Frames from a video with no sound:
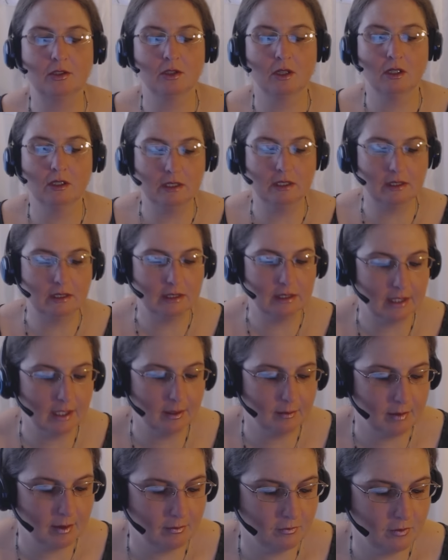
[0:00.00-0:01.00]
nice card to see
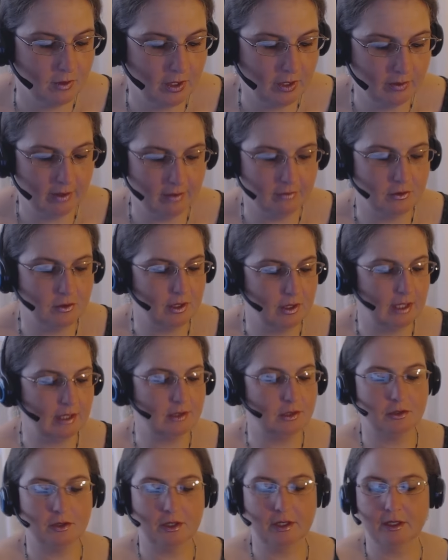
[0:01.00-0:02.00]
come up for you after
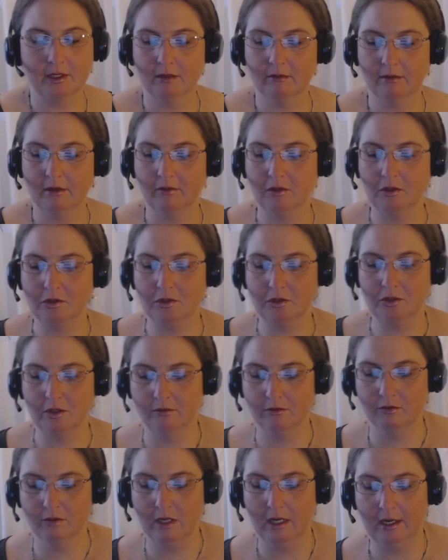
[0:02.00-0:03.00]
that Strength and reversed
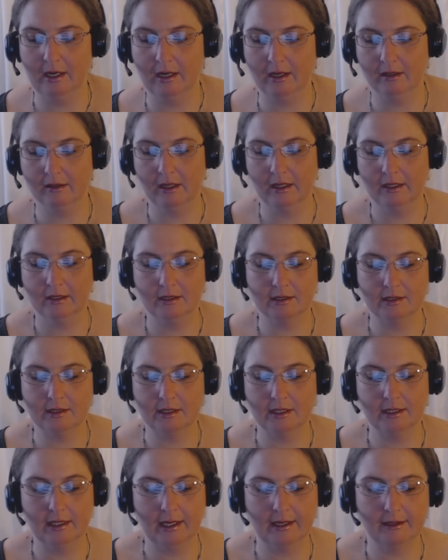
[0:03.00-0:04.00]
on Friday. Glad to
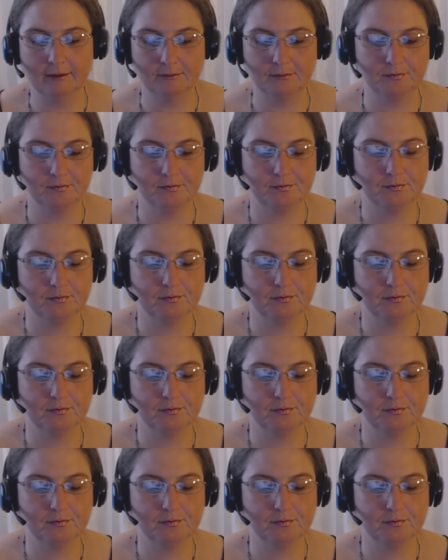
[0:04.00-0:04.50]
see that.